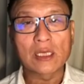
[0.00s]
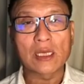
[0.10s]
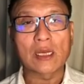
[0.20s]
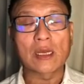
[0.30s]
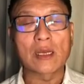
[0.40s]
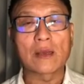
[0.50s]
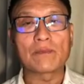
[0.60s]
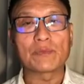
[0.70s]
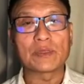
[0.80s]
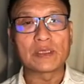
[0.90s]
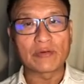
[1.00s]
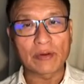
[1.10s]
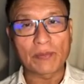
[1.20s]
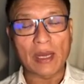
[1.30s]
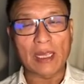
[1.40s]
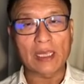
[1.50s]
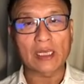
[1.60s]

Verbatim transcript: um, driven by